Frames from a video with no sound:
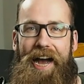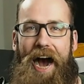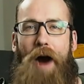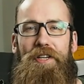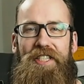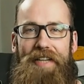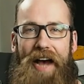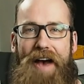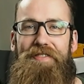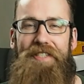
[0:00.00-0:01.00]
I was in
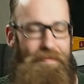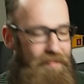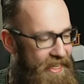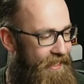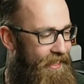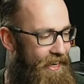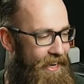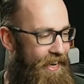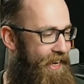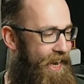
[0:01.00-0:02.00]
heaven
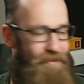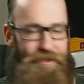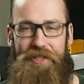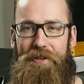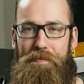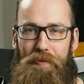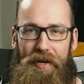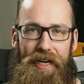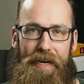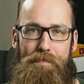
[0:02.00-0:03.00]
immediately, and I was
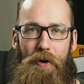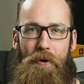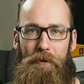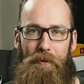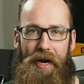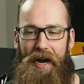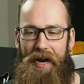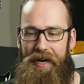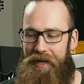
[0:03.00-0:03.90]
completely blown away.